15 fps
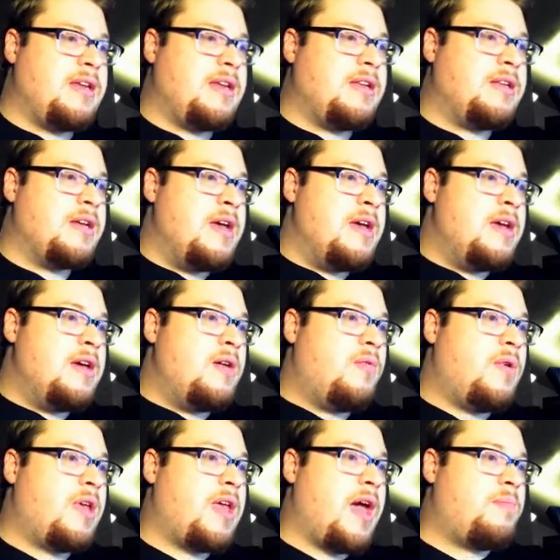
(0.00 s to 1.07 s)
it.
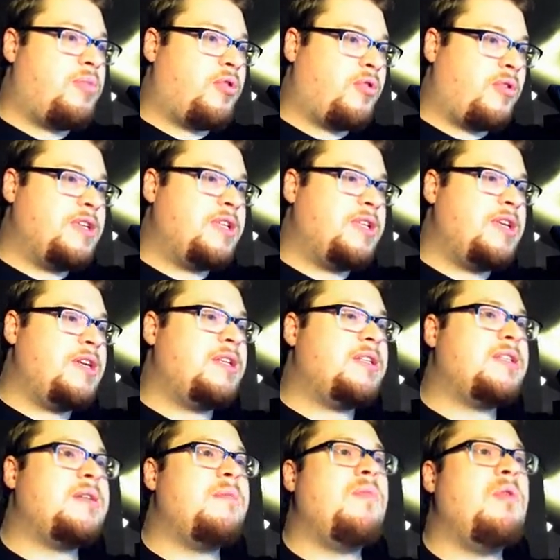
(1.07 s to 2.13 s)
We got
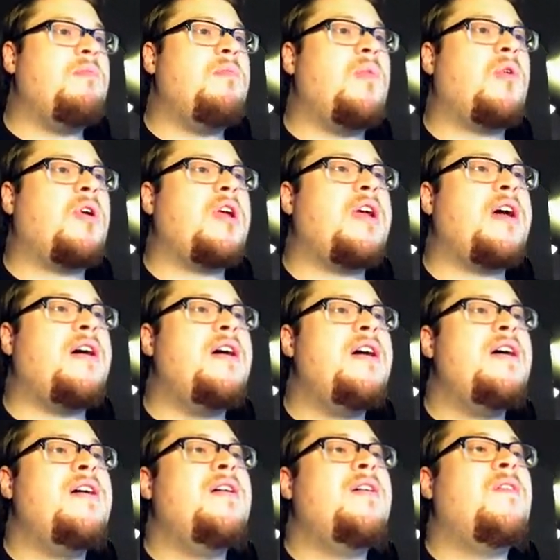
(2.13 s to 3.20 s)
Prisia's Memoria
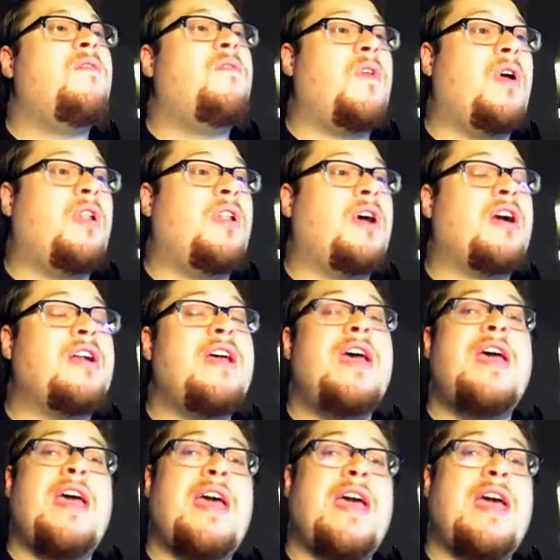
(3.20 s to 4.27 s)
full art,
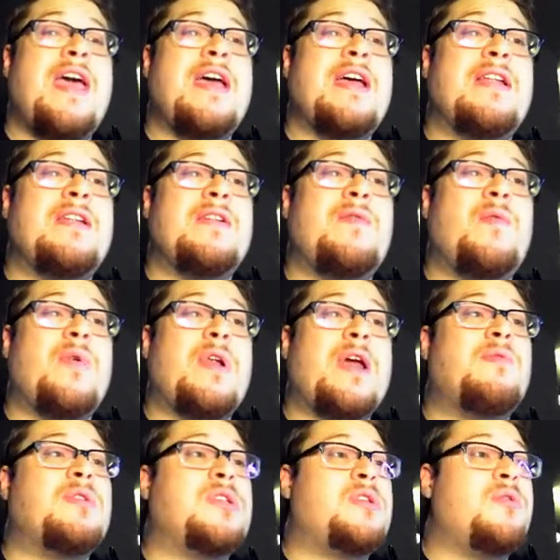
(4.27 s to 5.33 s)
and when
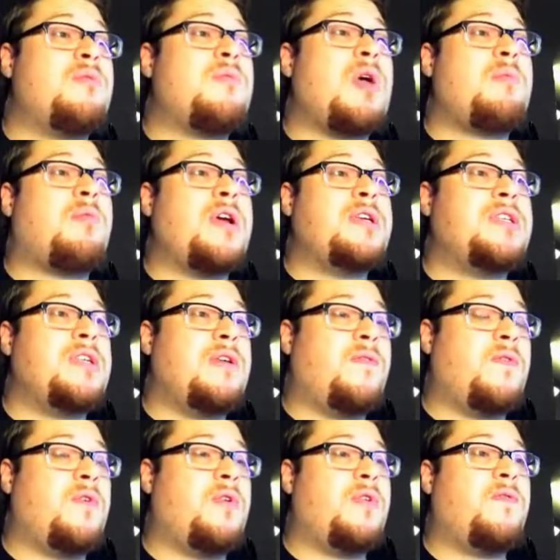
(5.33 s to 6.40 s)
I was doing my pricing
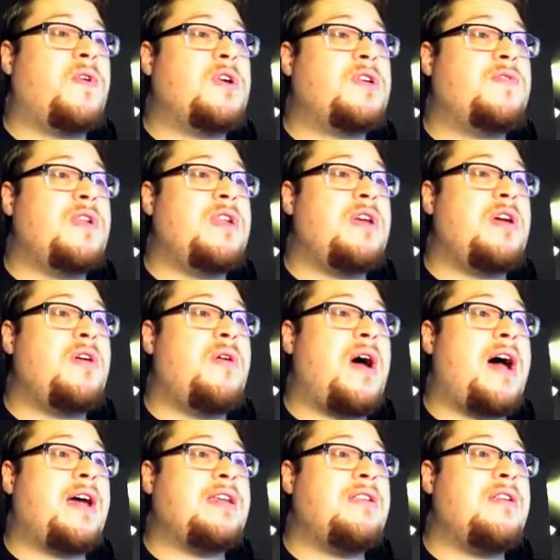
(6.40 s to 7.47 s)
for the first video,
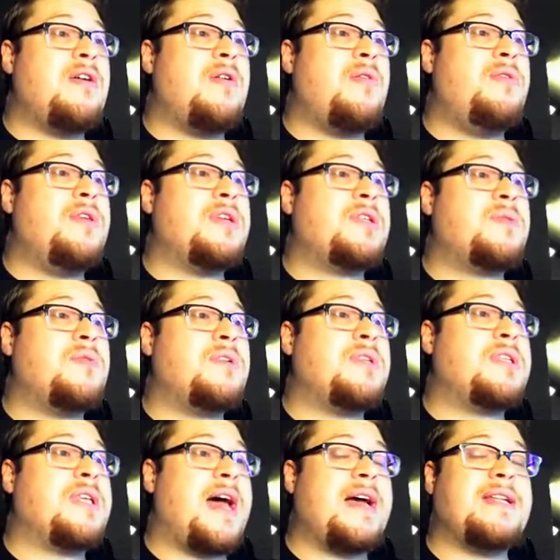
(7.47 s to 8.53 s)
I know this
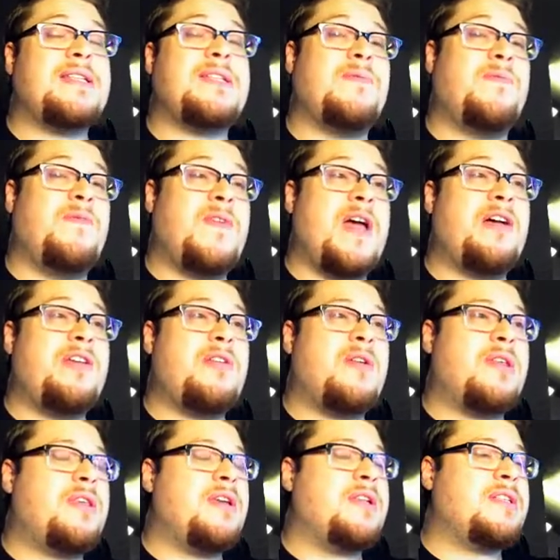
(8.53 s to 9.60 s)
one's got some value.
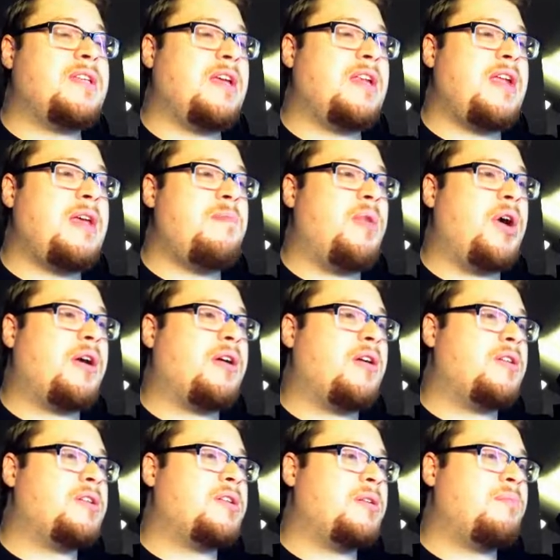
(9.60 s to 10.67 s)
I think it's like an $8
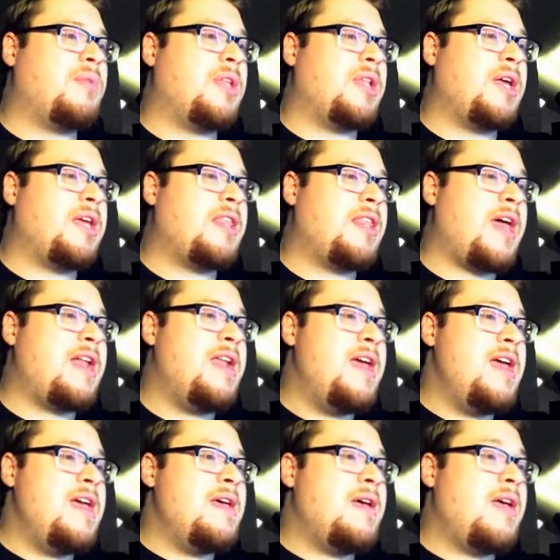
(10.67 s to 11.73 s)
or something like that.
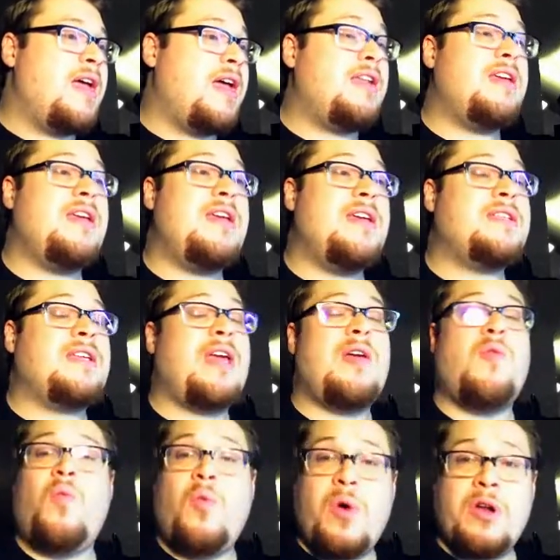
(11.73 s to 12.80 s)
It is a
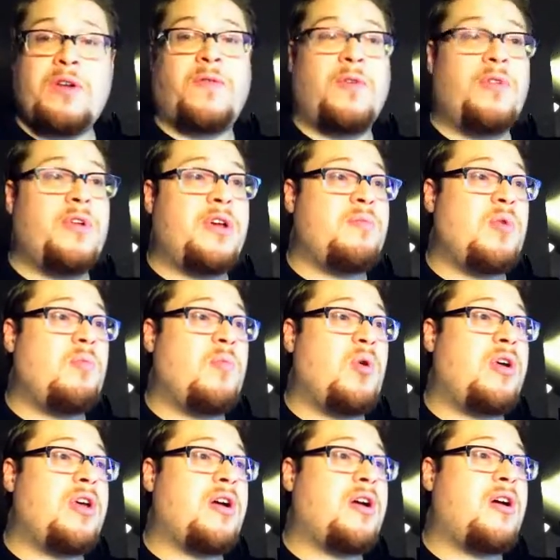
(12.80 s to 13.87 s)
wonderful looking
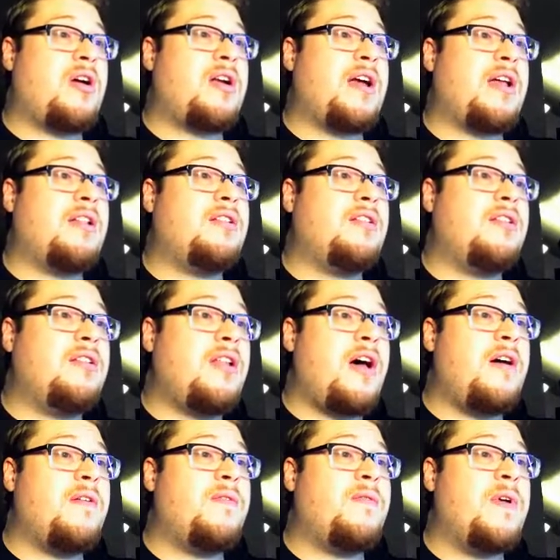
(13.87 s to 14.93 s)
Memoria card. I
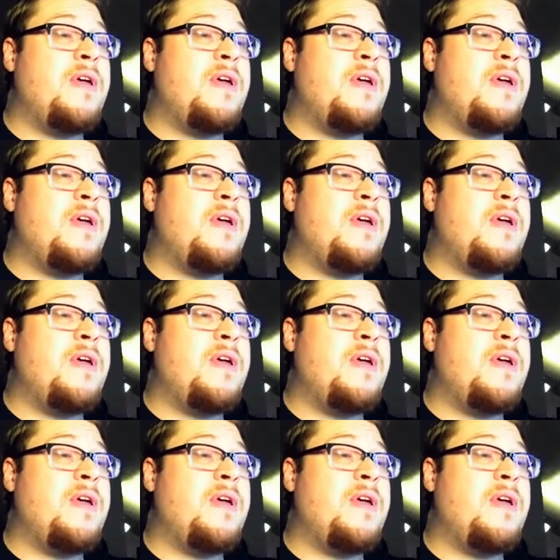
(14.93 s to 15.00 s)
love